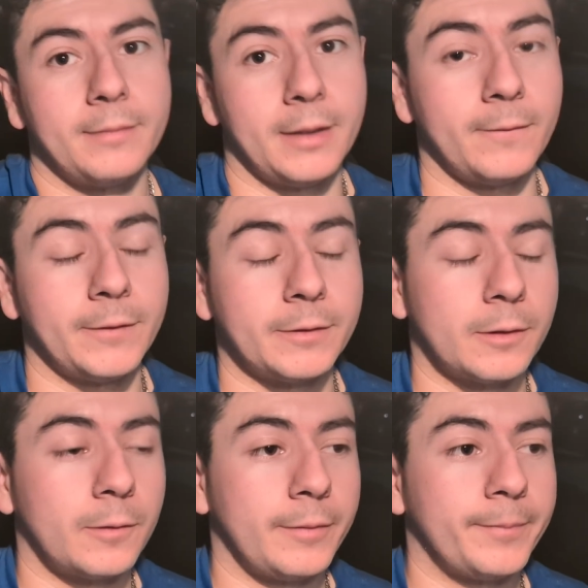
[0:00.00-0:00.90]
Yeah, for sure,
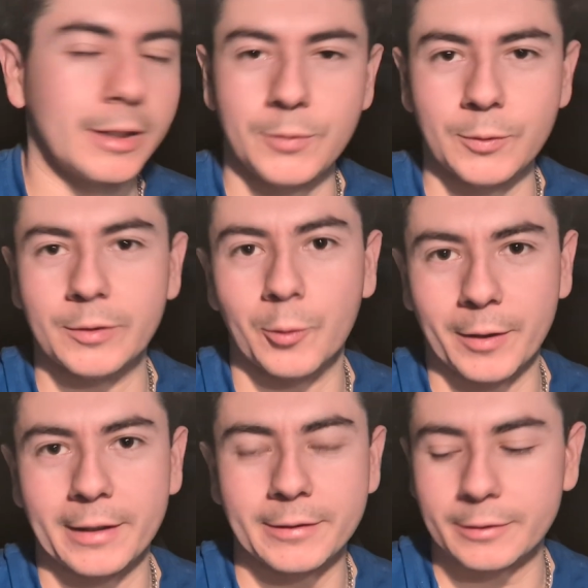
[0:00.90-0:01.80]
cream. Keep doing
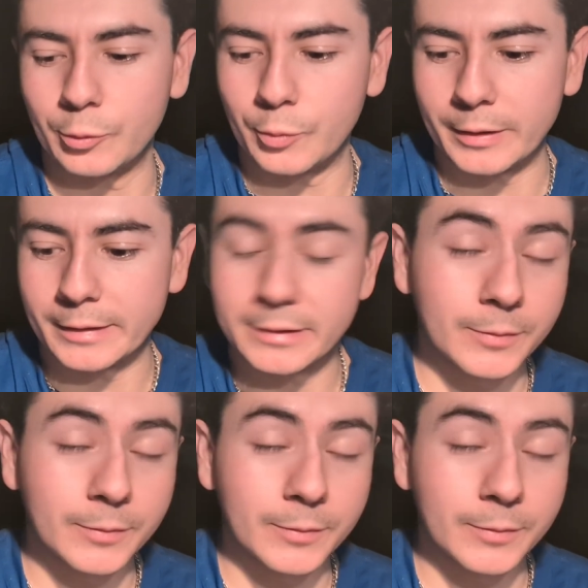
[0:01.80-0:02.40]
DoorDash and Uber Eats,